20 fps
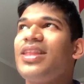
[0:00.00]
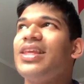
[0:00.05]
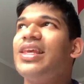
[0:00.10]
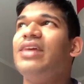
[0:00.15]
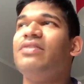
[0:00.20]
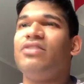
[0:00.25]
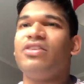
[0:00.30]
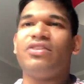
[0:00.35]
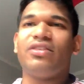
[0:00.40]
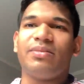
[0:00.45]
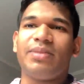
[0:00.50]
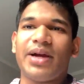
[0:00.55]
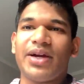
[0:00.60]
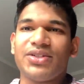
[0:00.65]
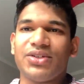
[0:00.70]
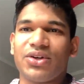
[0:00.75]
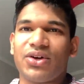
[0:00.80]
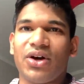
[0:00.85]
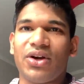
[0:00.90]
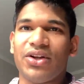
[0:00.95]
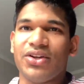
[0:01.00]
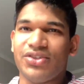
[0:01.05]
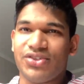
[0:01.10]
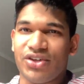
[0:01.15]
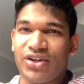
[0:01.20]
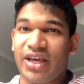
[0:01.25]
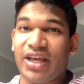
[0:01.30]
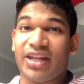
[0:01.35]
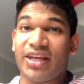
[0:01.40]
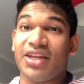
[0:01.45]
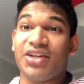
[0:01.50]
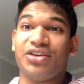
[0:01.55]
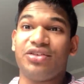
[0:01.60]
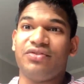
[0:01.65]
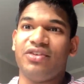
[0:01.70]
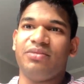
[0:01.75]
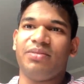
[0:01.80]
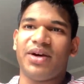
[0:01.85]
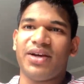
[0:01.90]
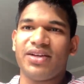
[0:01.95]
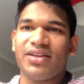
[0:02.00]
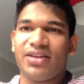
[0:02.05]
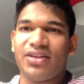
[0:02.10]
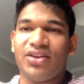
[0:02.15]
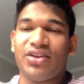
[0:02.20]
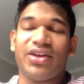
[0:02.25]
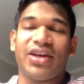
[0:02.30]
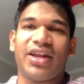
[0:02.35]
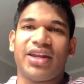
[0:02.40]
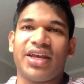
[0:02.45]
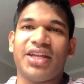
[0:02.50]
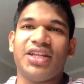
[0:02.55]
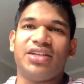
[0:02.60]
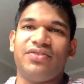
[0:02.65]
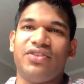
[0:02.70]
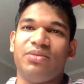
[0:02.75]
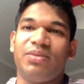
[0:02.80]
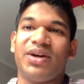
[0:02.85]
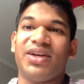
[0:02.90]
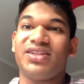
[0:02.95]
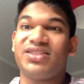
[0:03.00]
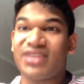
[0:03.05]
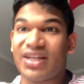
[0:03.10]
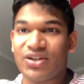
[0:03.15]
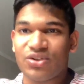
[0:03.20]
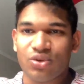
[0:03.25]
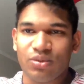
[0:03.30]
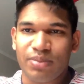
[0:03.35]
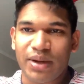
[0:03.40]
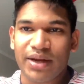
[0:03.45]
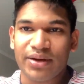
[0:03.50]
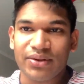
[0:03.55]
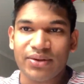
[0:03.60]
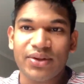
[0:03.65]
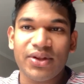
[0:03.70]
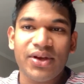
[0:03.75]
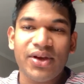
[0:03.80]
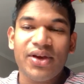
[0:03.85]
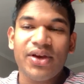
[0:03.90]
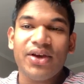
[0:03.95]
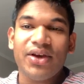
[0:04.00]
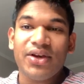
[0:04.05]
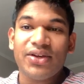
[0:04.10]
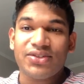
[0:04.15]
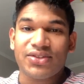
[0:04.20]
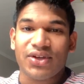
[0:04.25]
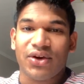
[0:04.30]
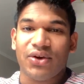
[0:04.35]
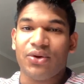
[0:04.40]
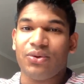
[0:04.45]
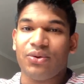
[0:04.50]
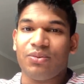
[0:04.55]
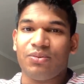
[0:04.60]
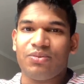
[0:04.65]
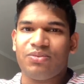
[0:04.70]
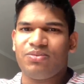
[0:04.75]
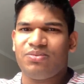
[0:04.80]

even if you apply to a college, you're getting interviewed by a central panel. So